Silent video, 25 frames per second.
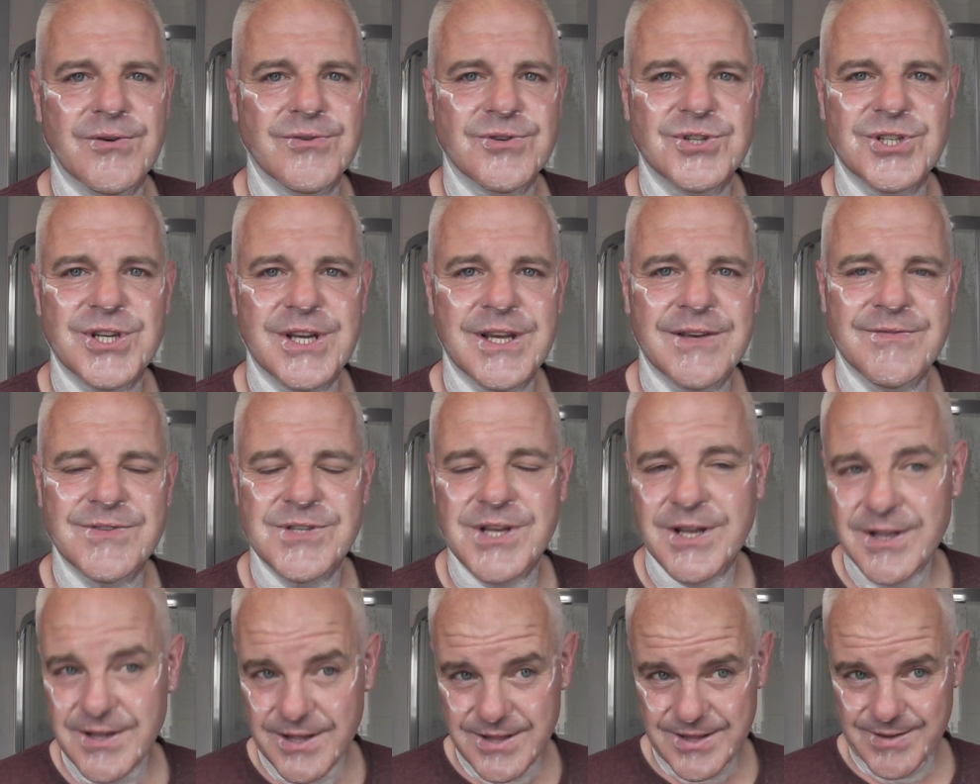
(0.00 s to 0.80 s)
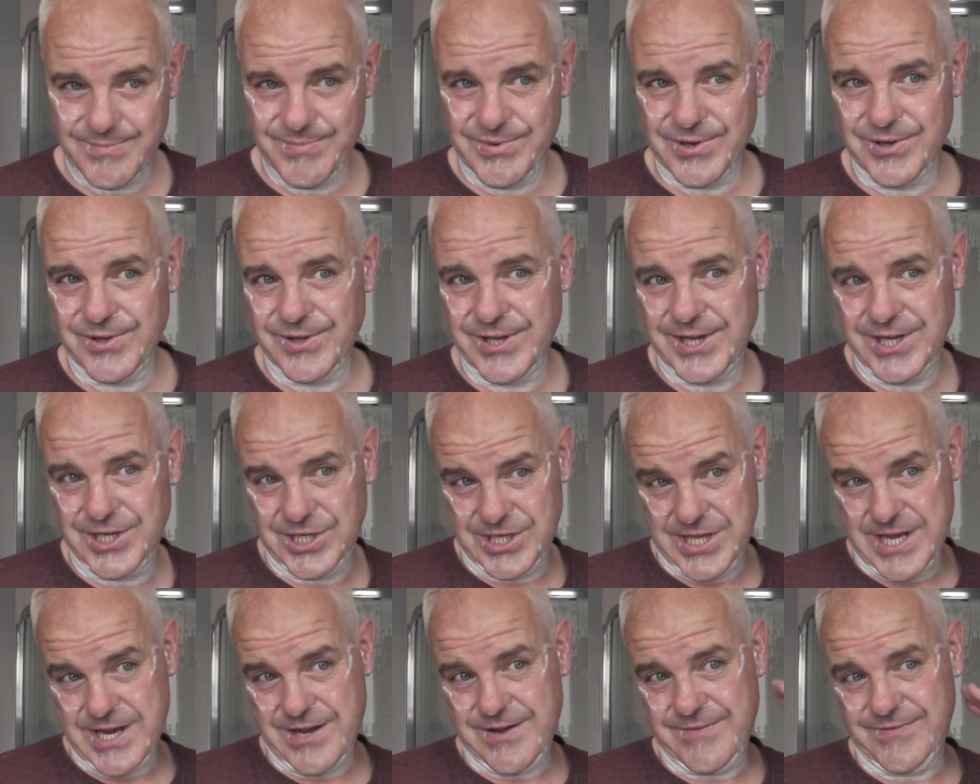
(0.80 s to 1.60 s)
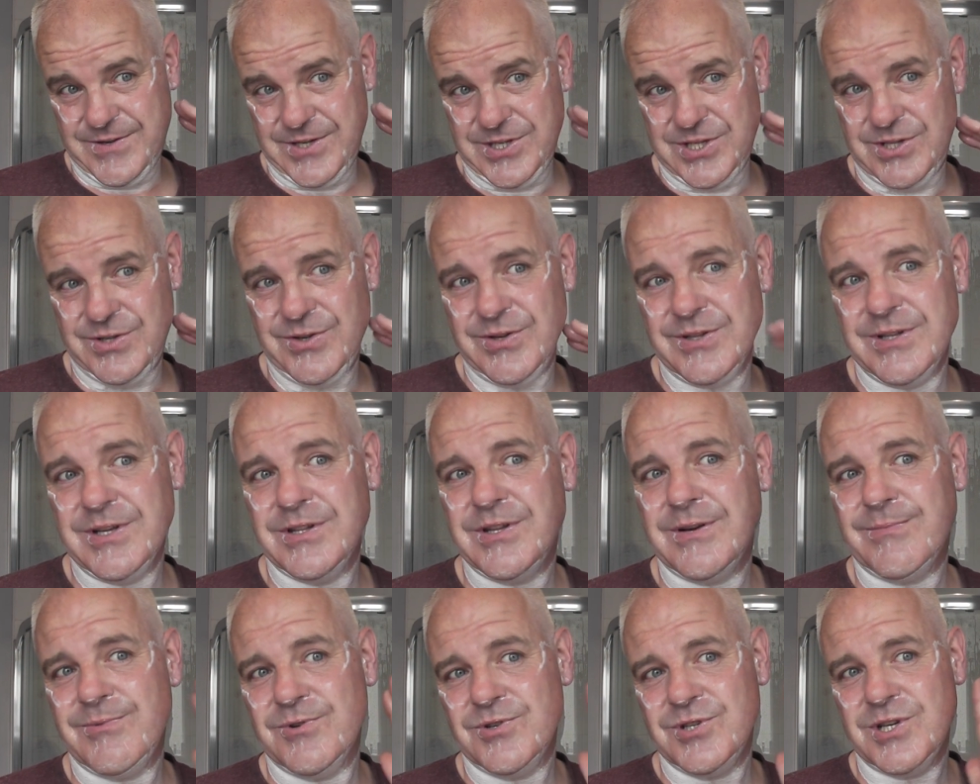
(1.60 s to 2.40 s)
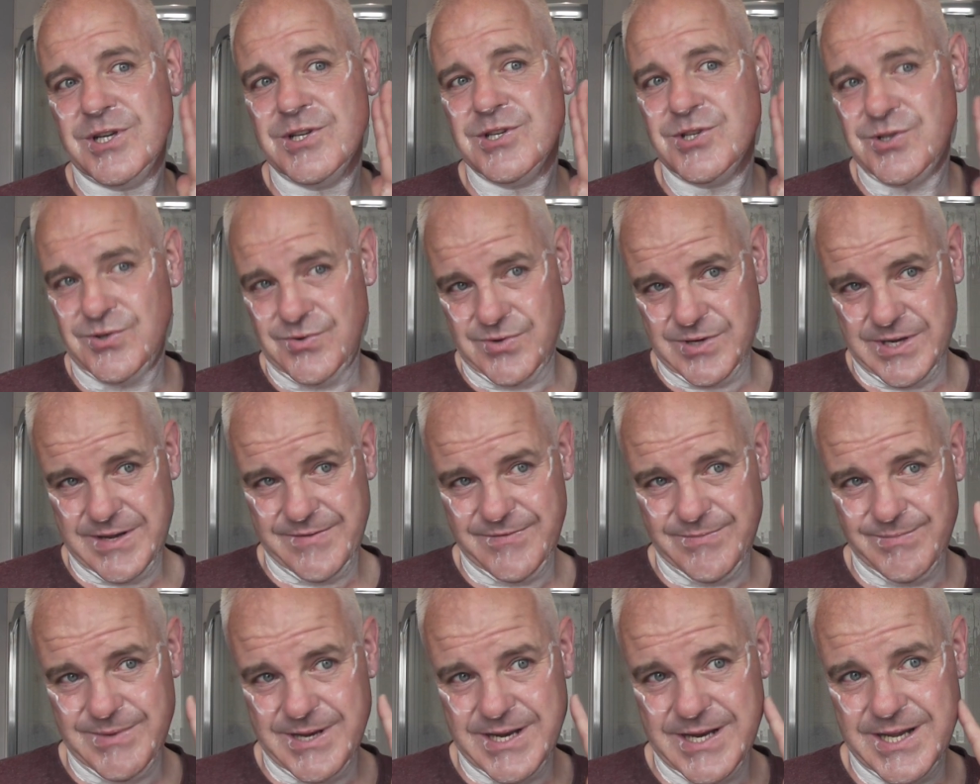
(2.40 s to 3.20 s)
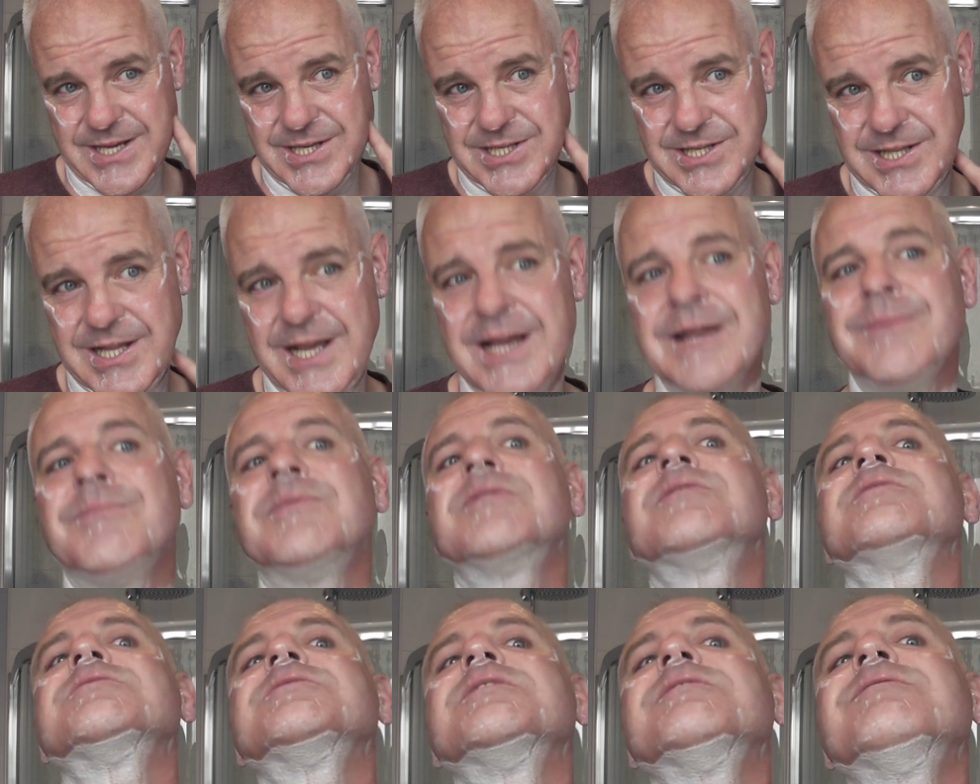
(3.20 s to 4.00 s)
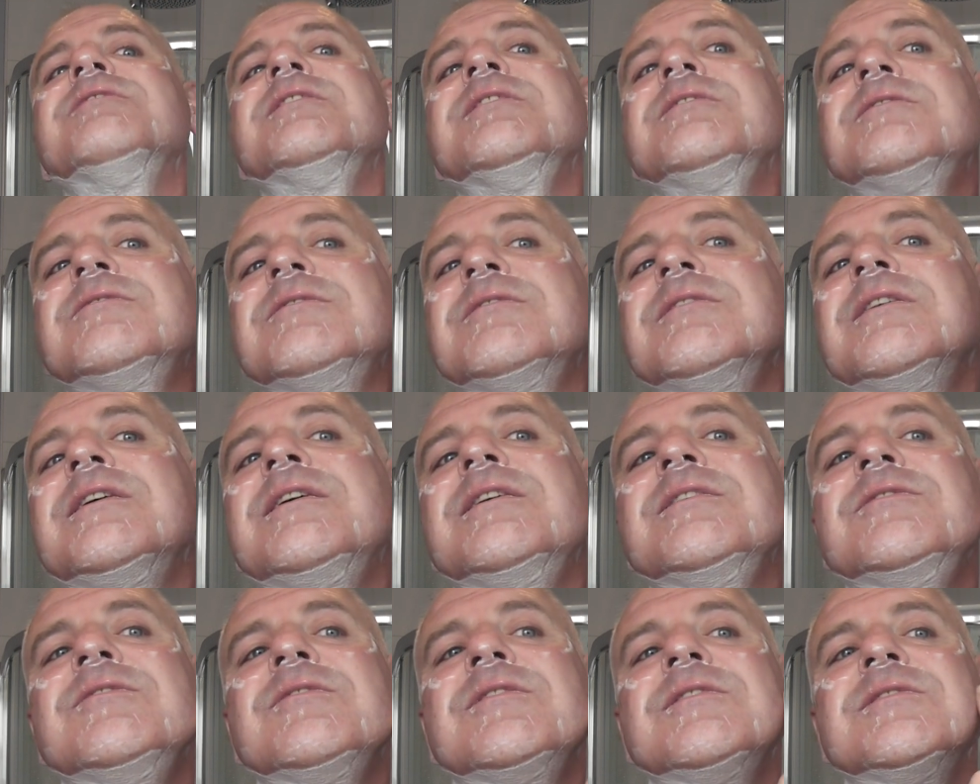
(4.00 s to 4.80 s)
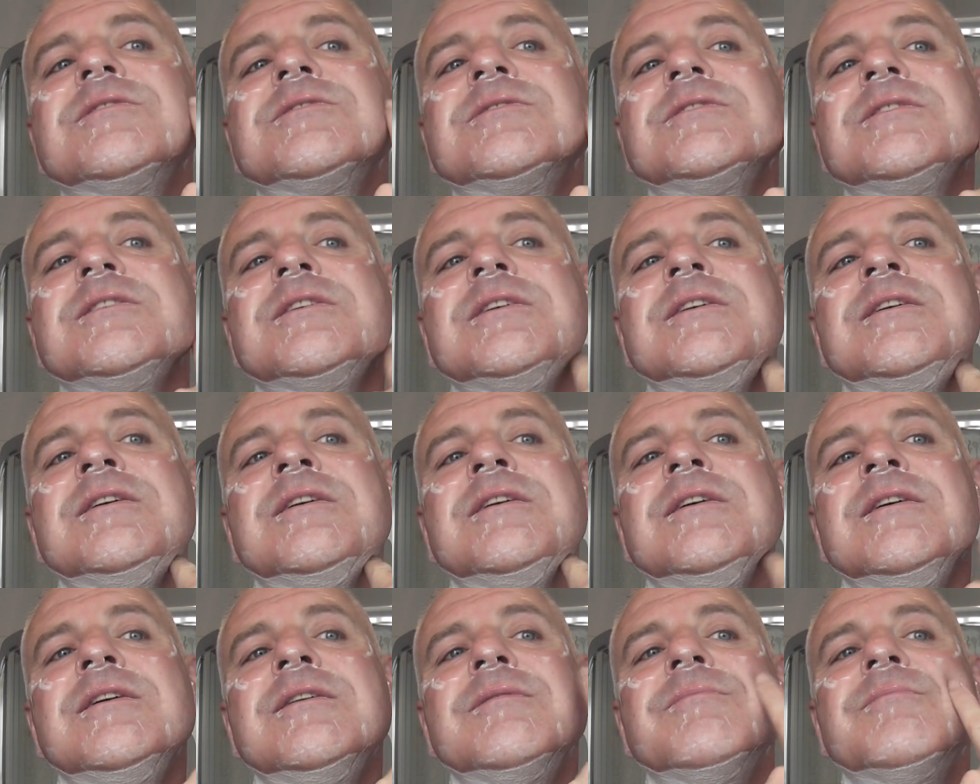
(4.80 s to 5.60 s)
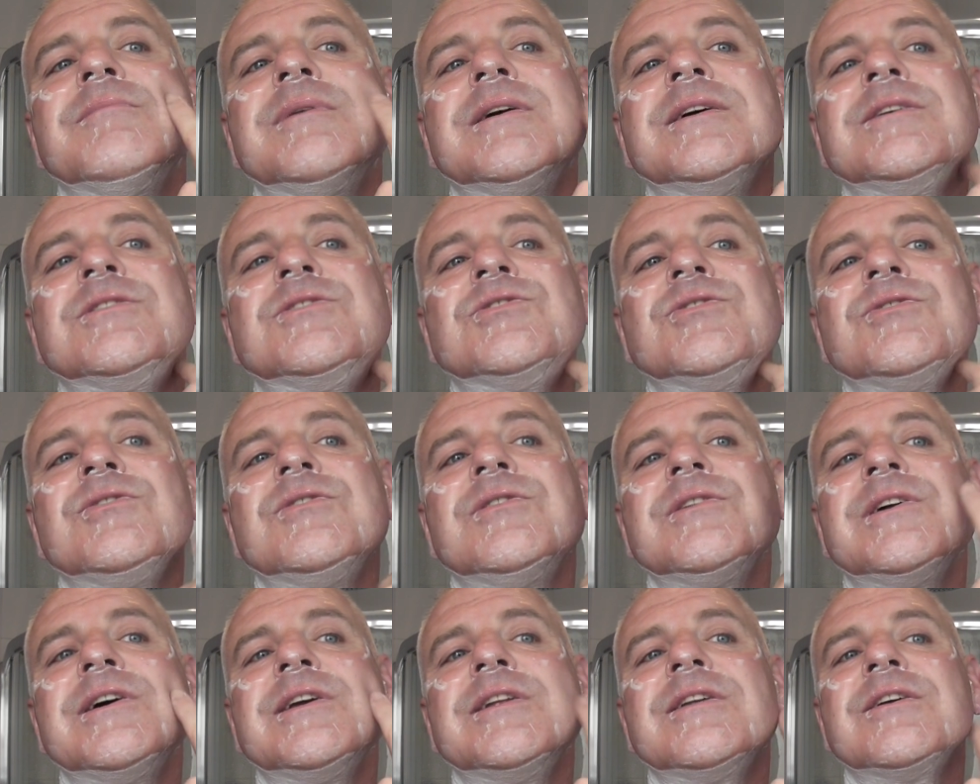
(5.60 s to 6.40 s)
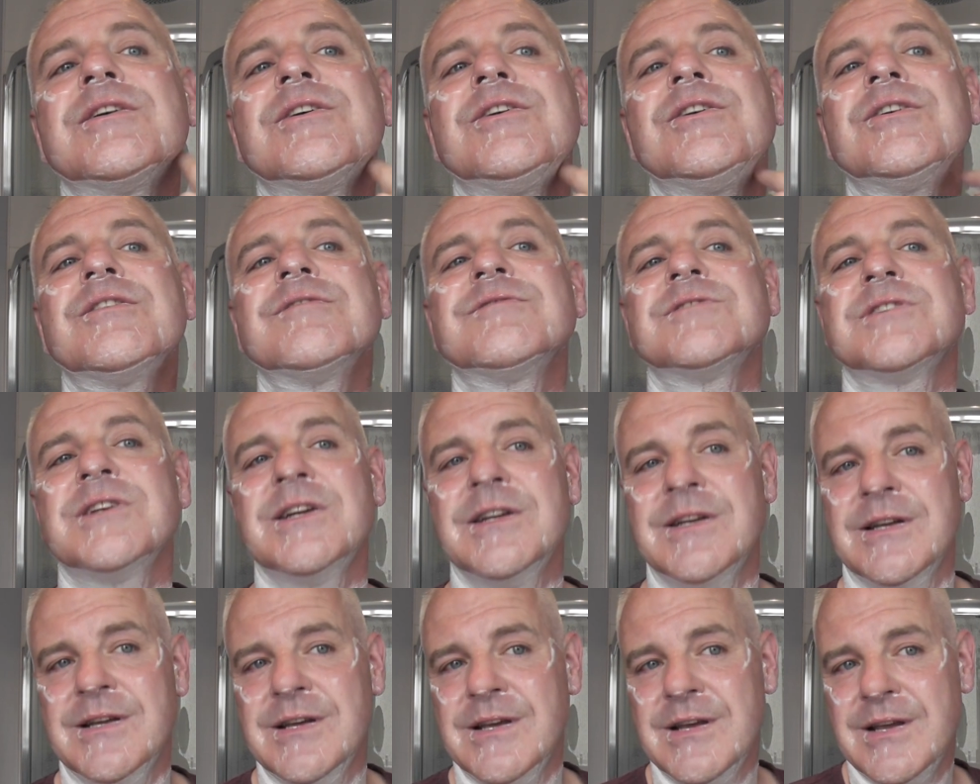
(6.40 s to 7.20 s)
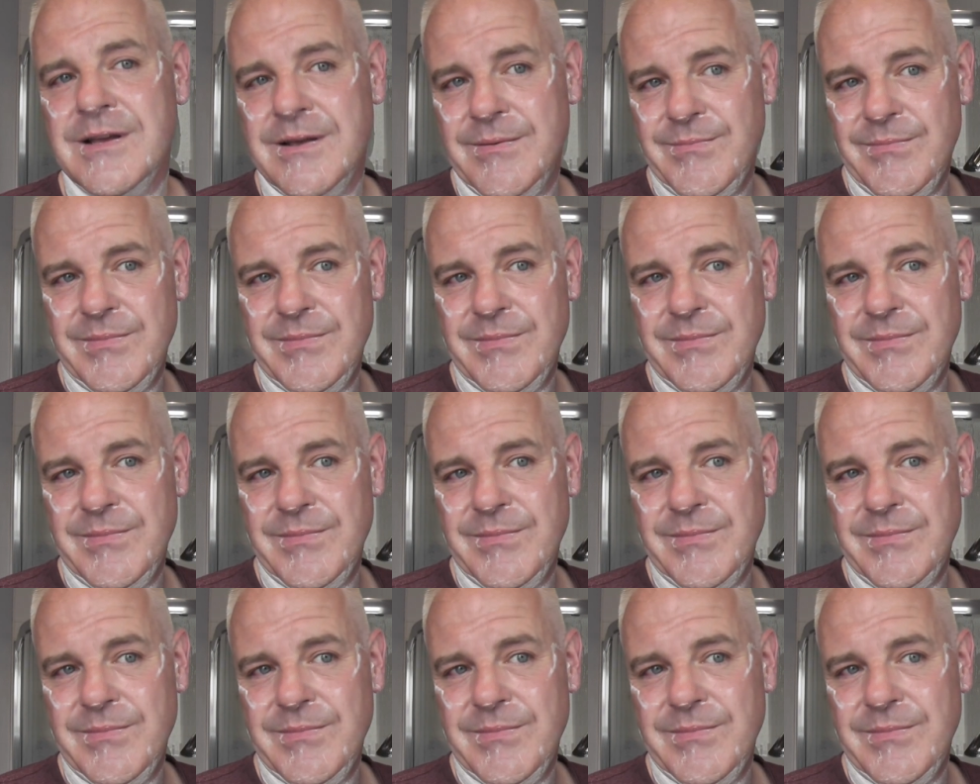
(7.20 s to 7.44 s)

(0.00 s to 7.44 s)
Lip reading: H thing of just doing the double chin, so it gives me a nice line, because if I do that, you can see my jawline curves in,